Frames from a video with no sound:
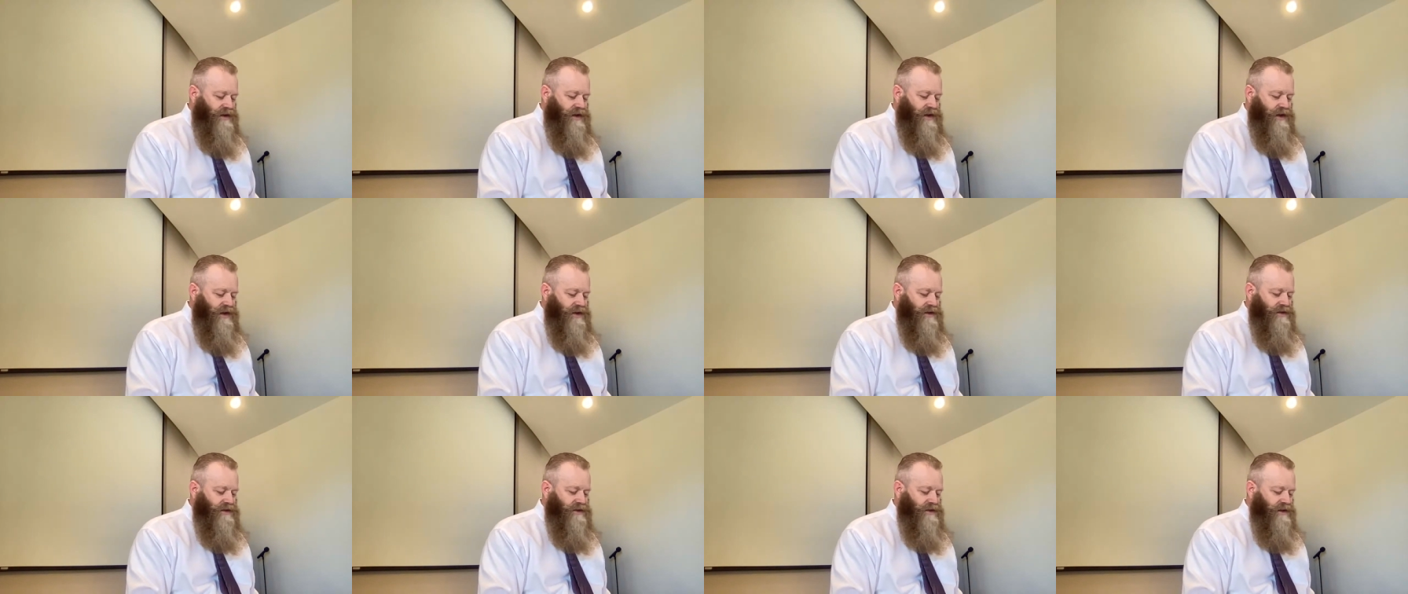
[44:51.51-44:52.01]

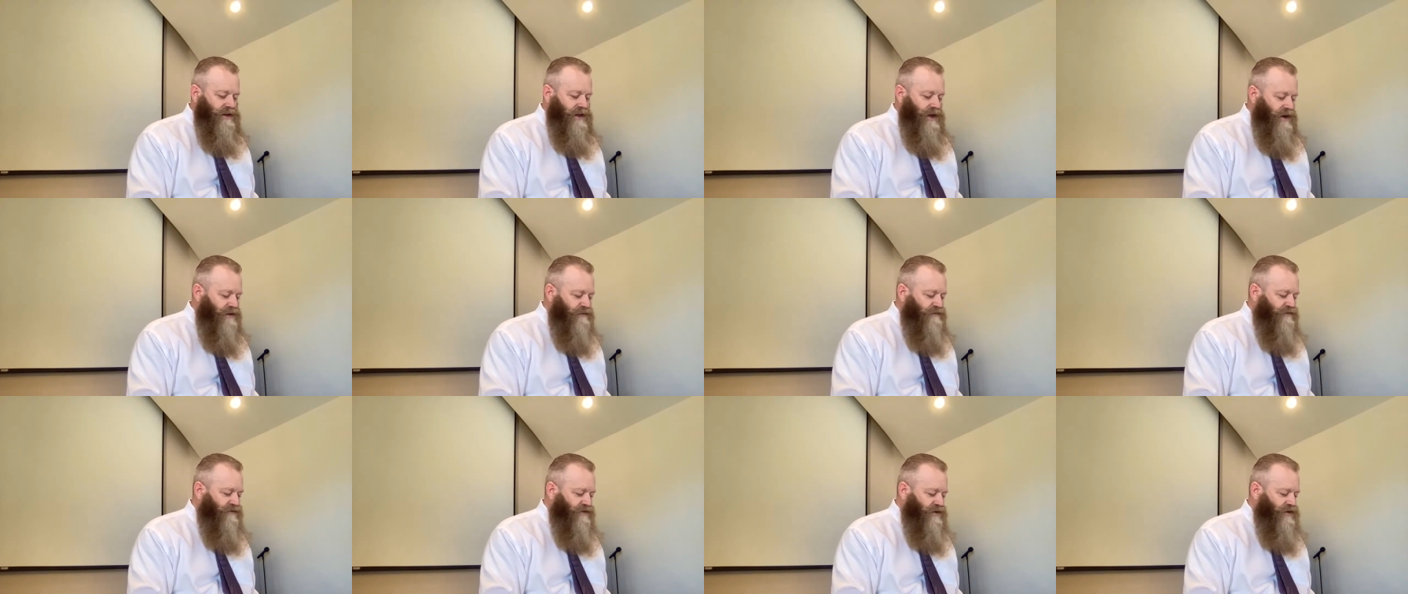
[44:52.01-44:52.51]
has
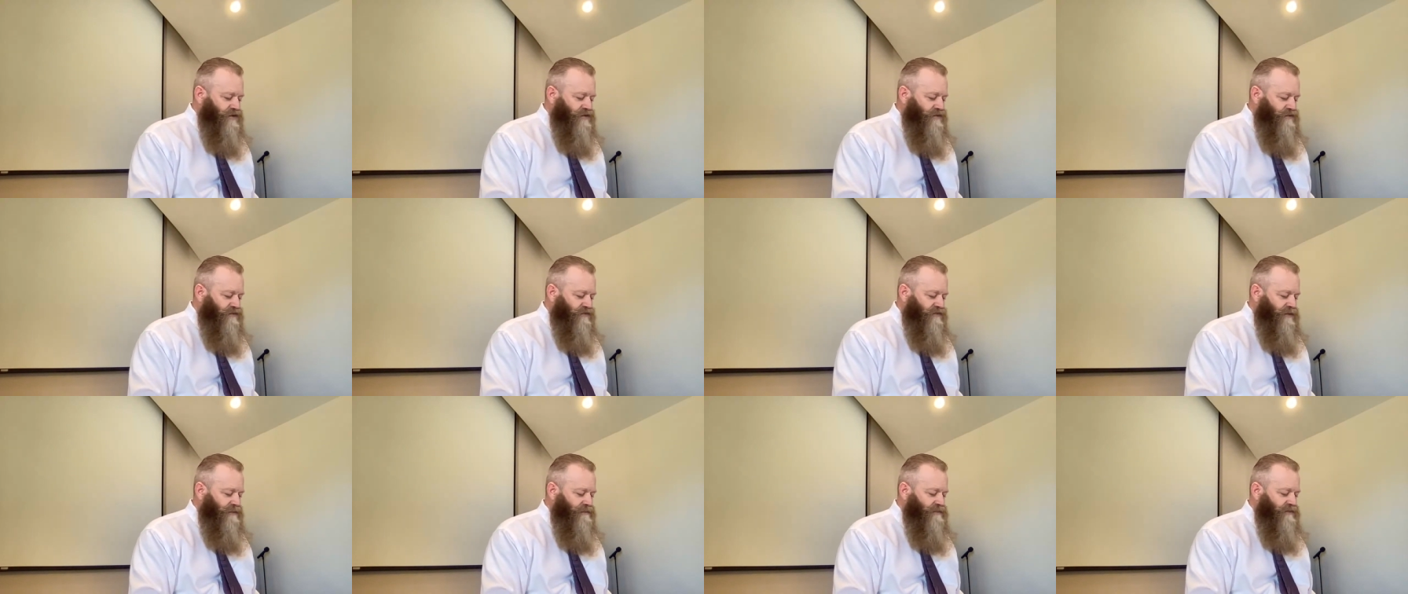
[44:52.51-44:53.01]
loved you
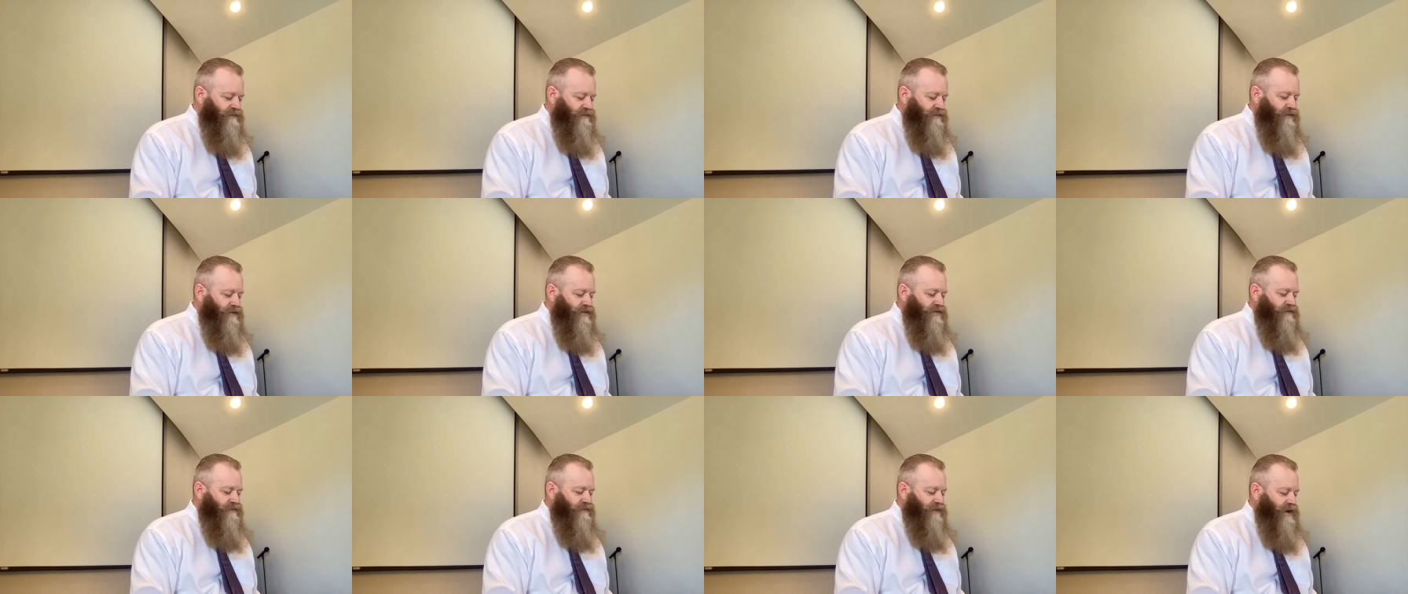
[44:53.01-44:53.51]
from
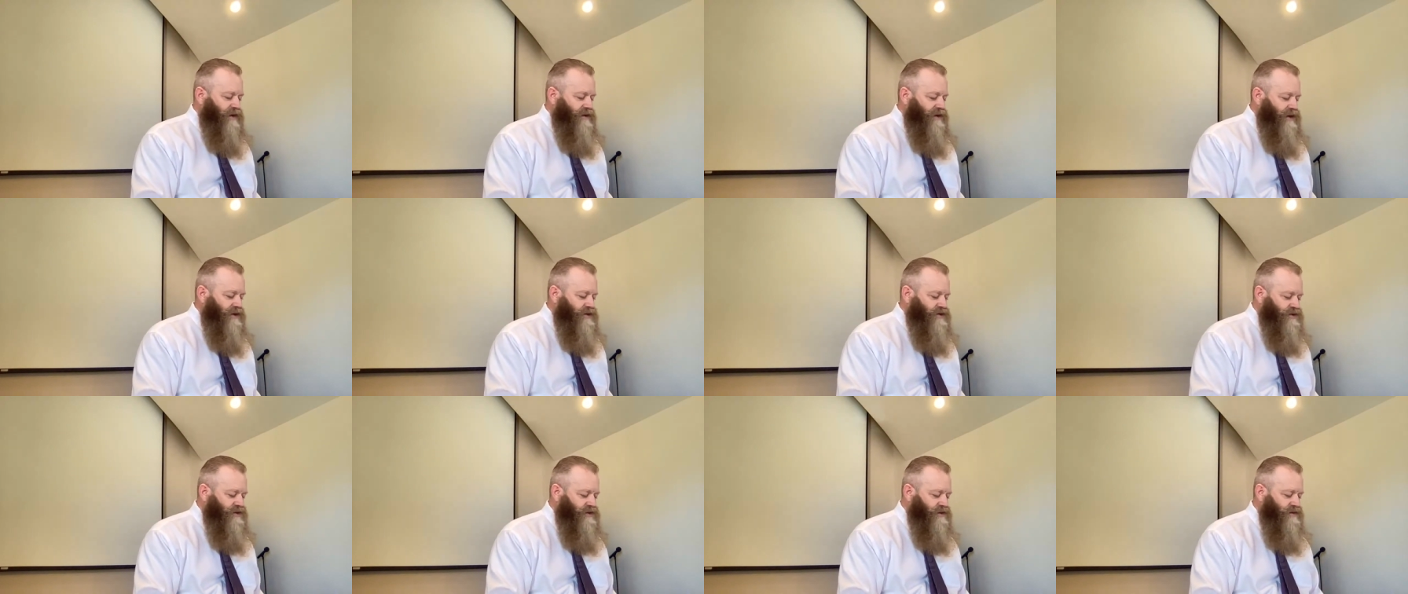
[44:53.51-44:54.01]
before the
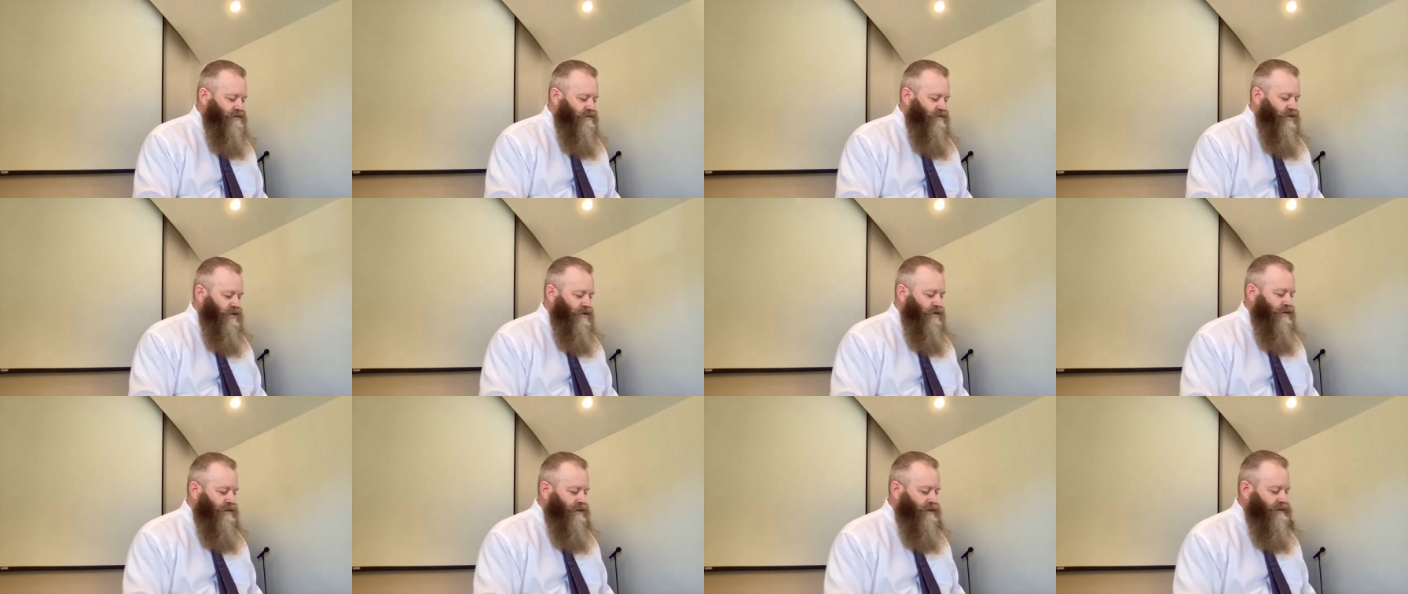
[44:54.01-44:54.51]
foundation of the
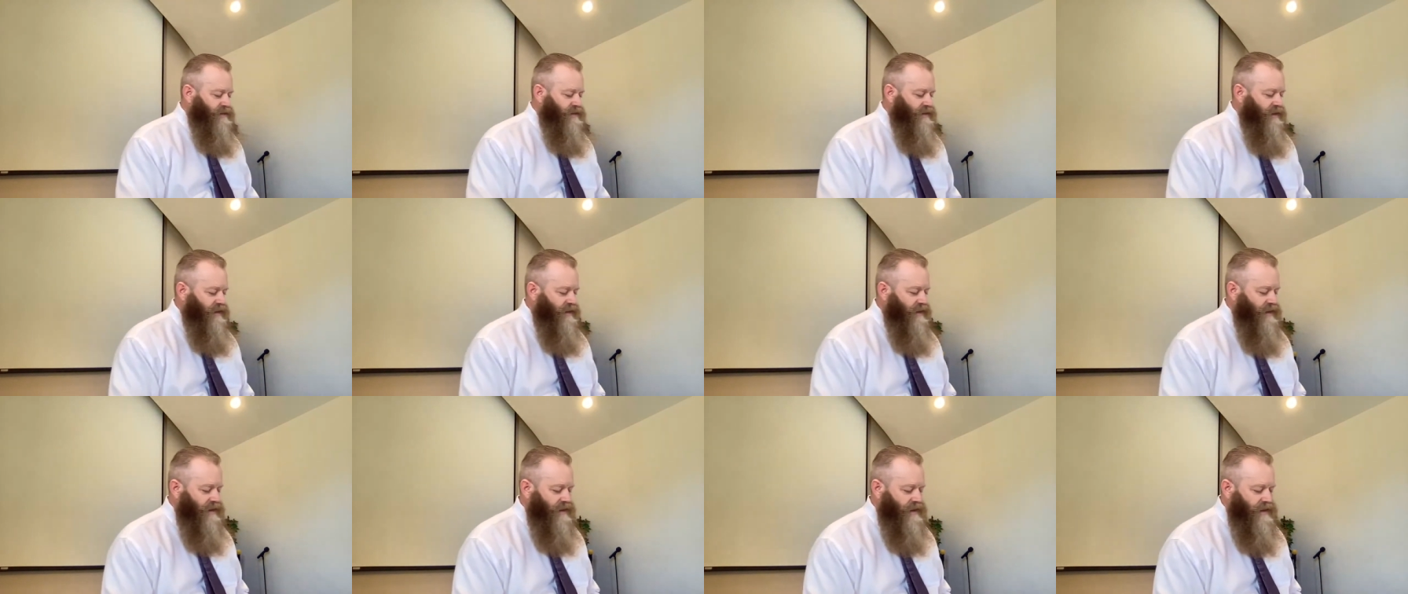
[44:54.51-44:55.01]
world.
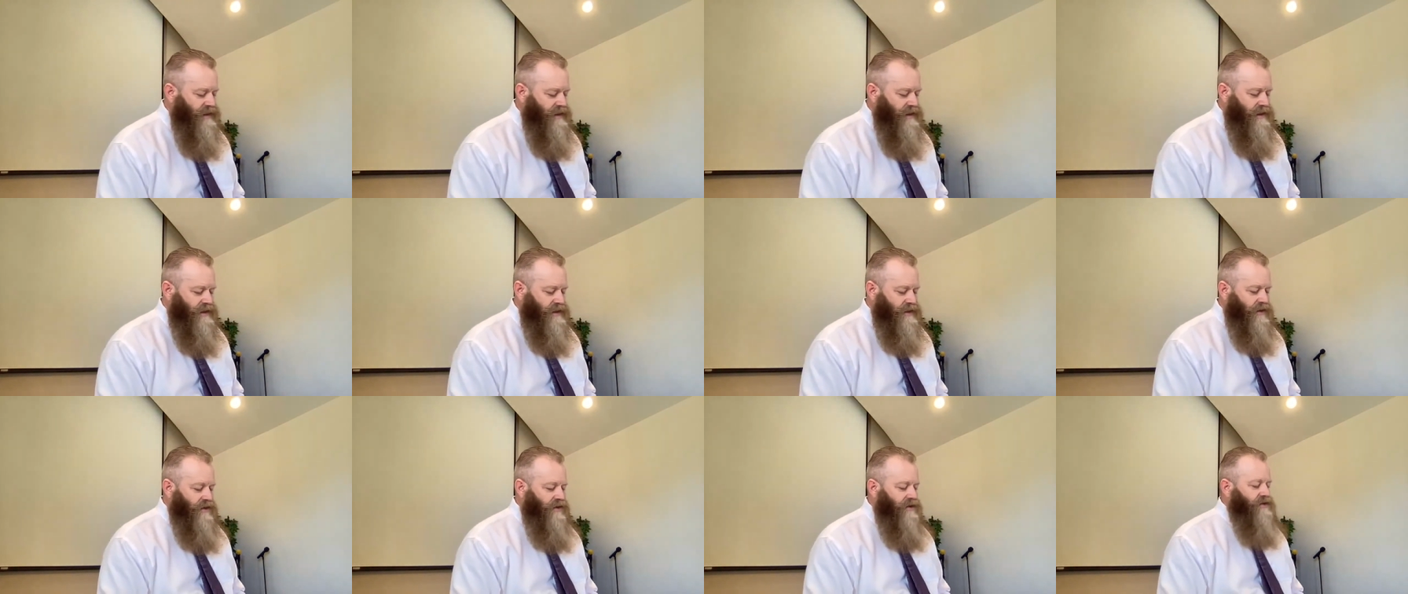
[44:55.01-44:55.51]

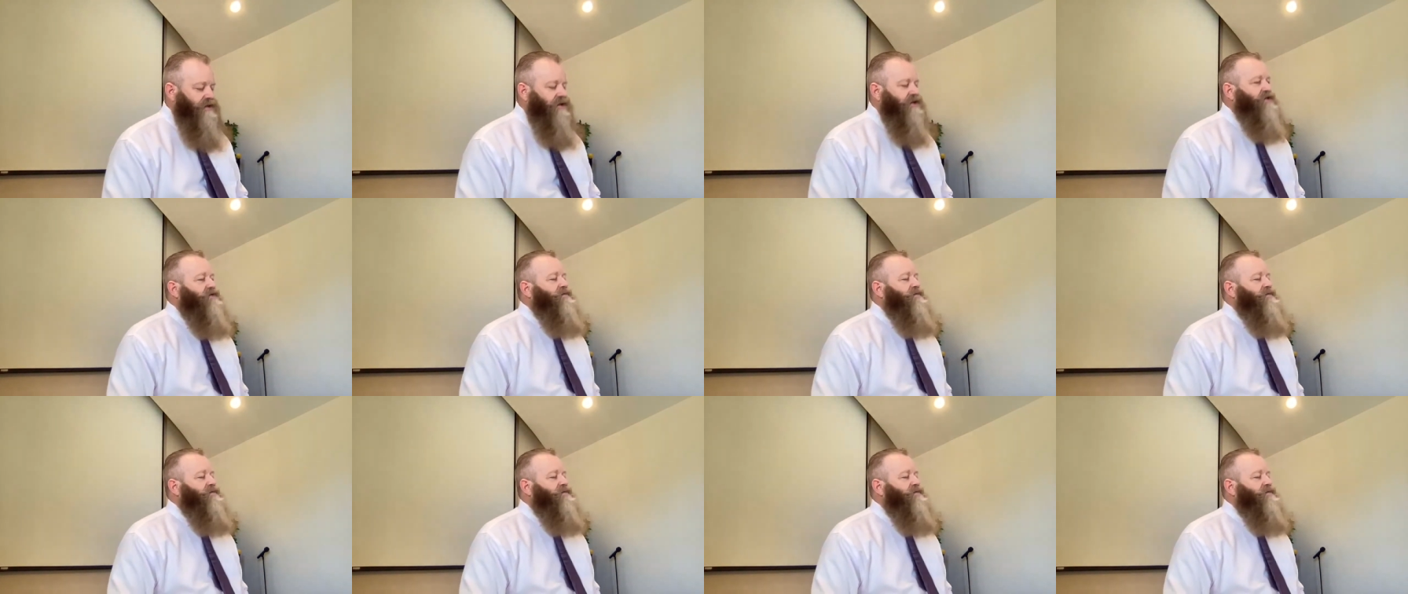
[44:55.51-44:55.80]
The Holy